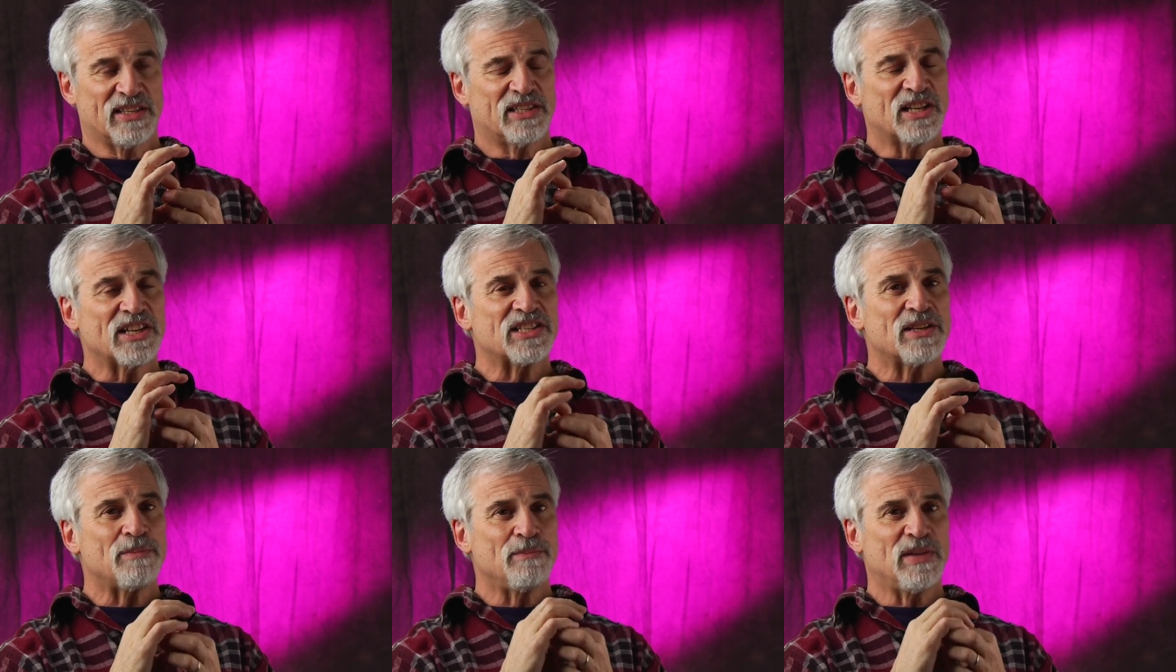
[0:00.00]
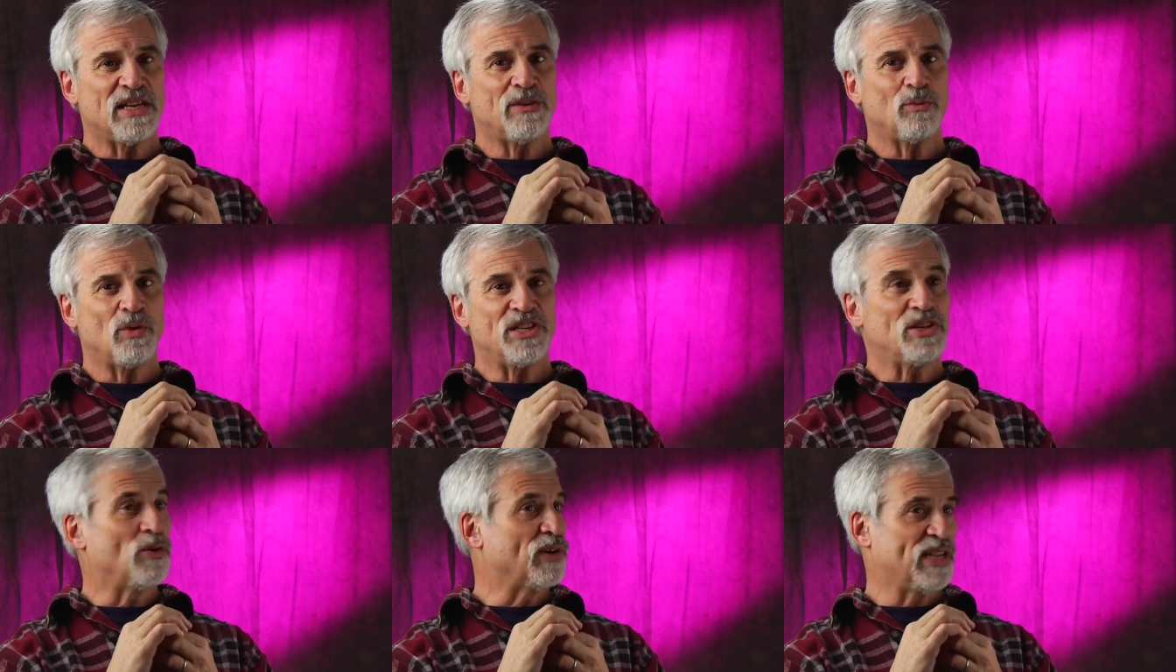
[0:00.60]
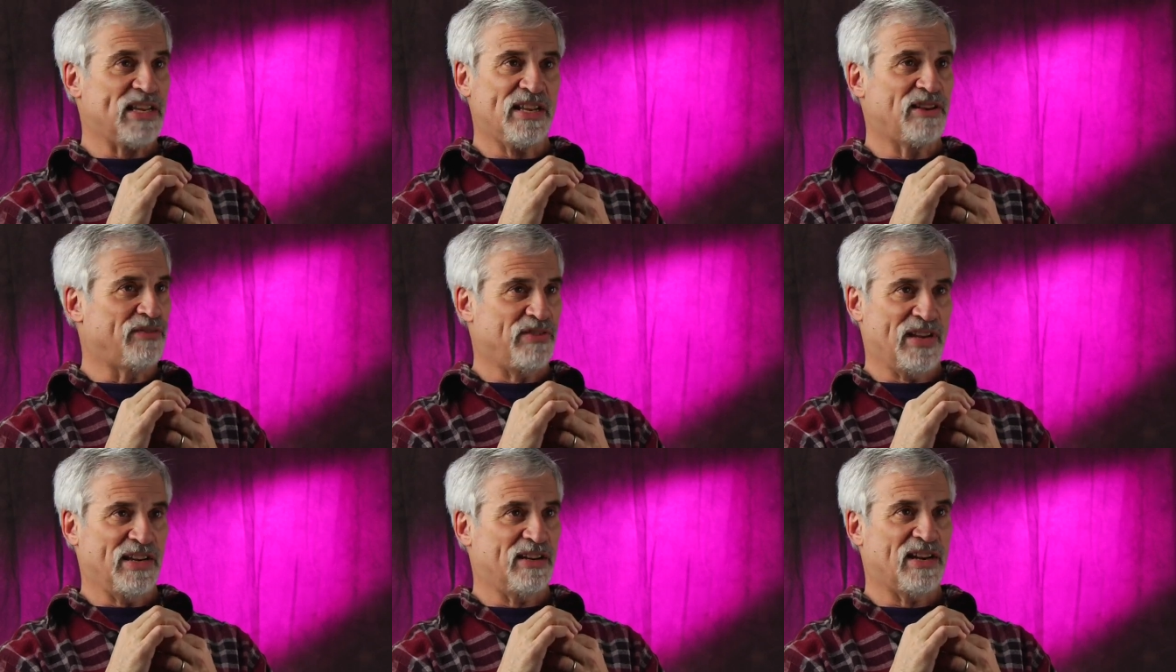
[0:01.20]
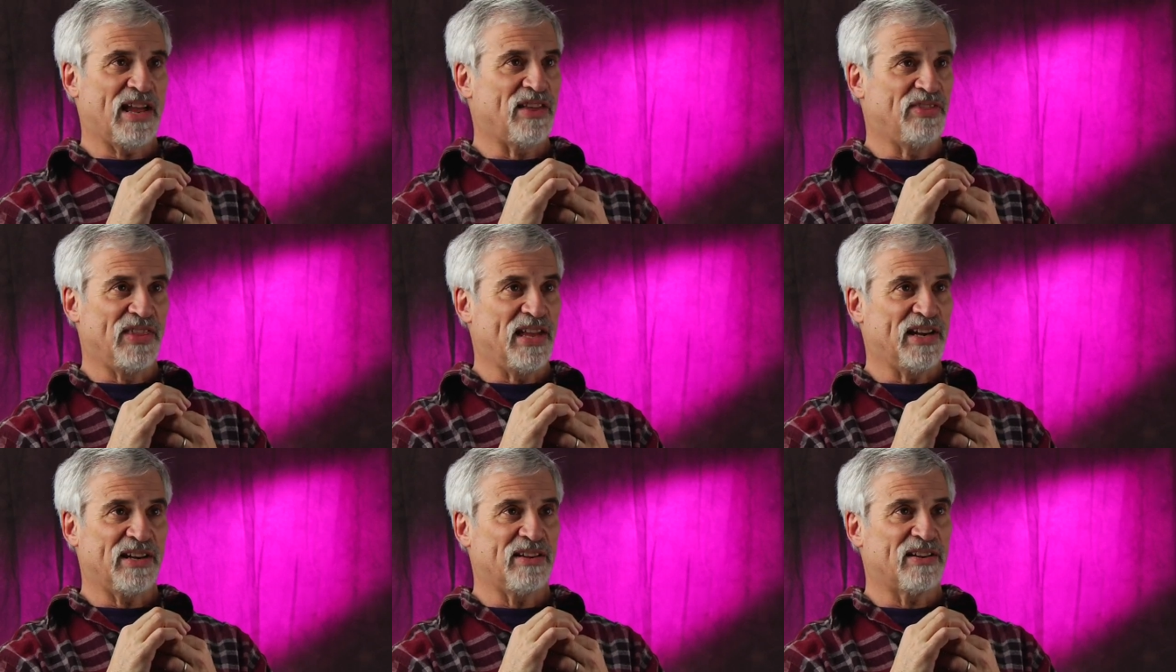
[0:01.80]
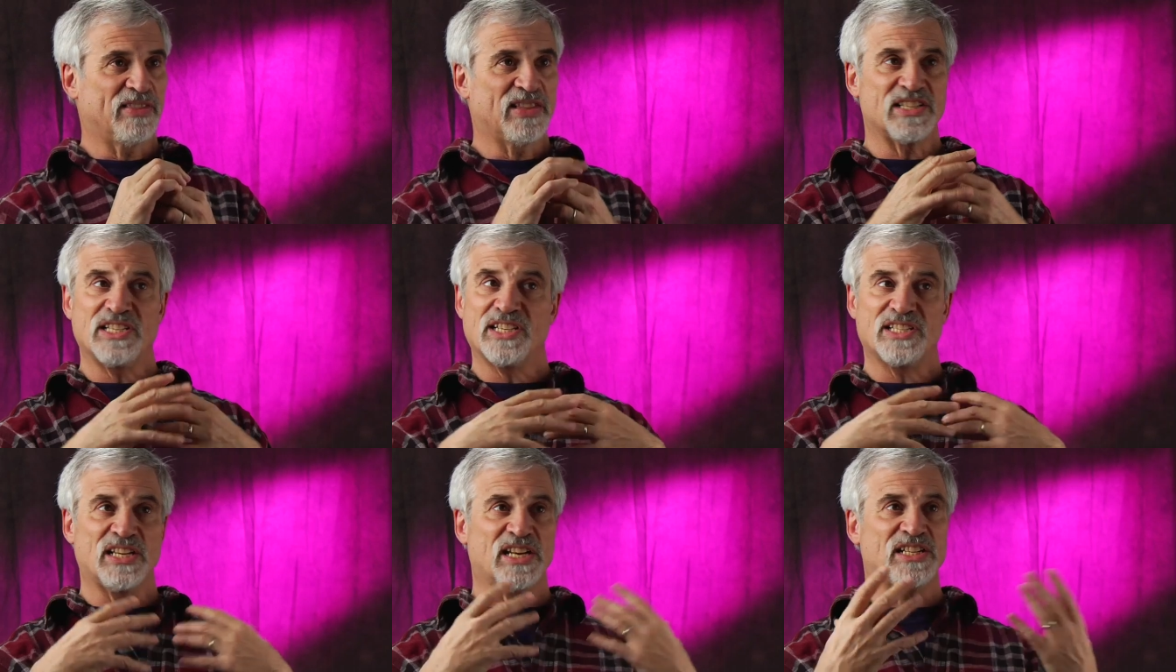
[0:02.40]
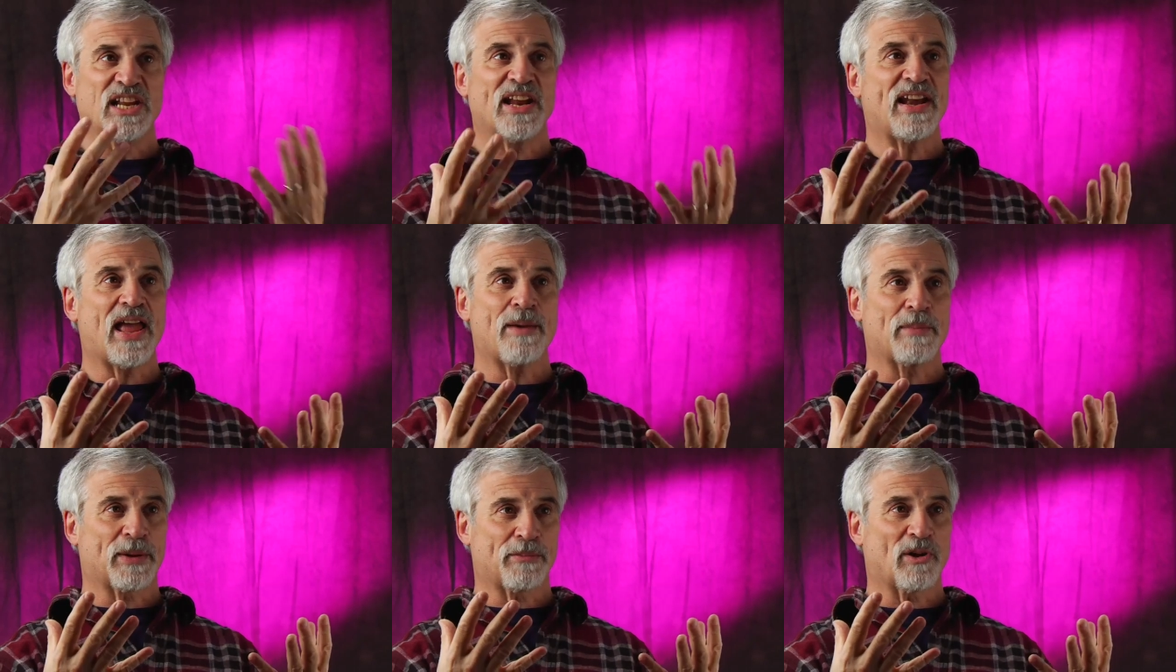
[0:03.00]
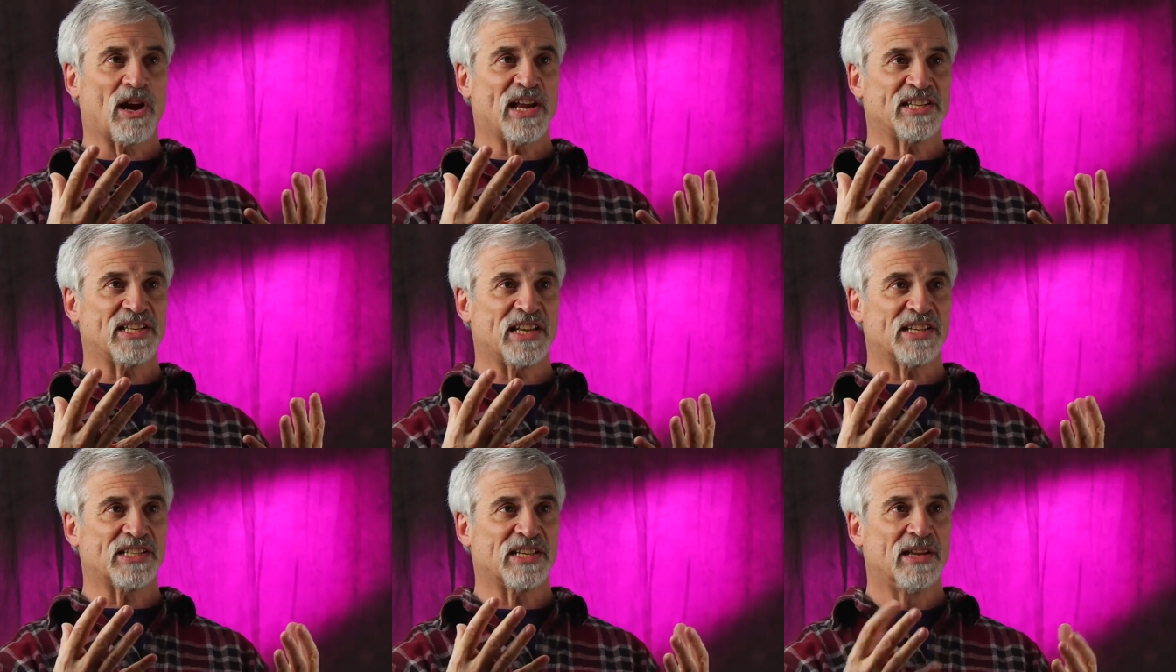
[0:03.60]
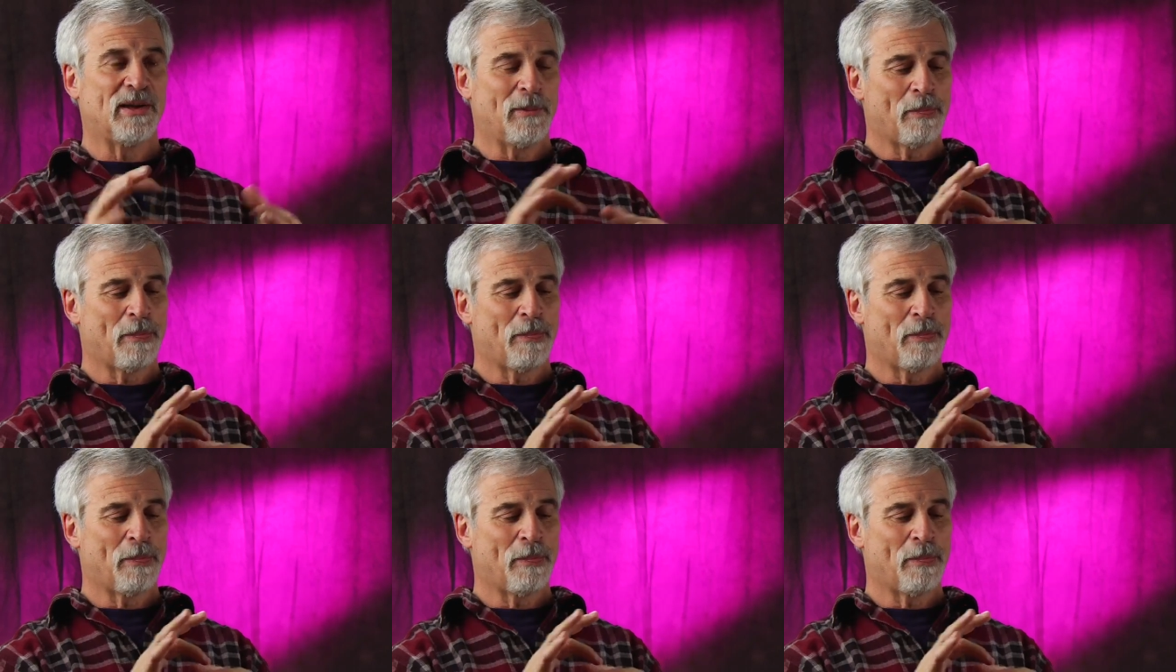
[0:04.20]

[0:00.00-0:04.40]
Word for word: it doesn't mean we don't innovate and that this isn't a dynamic process,